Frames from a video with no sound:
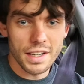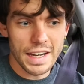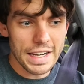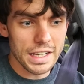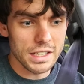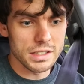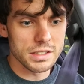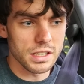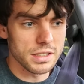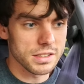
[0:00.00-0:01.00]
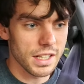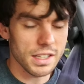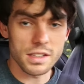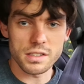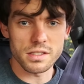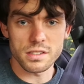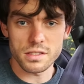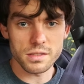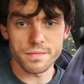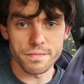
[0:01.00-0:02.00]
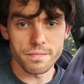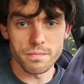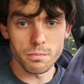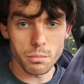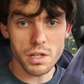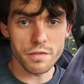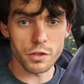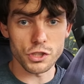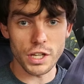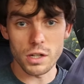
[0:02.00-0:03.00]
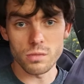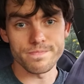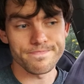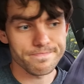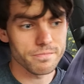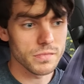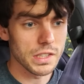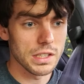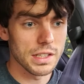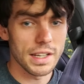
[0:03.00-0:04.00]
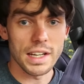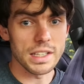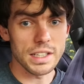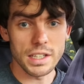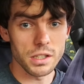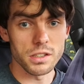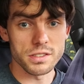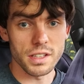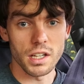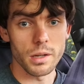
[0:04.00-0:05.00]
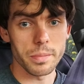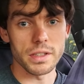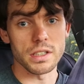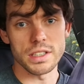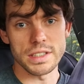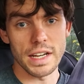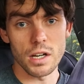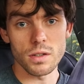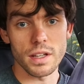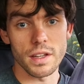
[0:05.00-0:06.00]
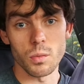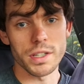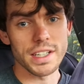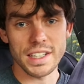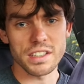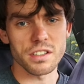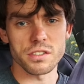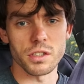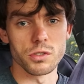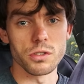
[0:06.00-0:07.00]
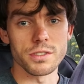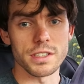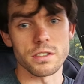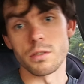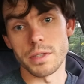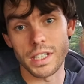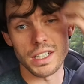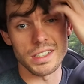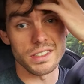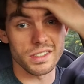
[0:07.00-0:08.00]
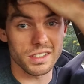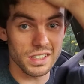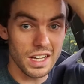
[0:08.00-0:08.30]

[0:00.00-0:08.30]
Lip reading: and take this mini fridge out and get it all set up and cleaned out, and then we're gonna get to this O2 sensor because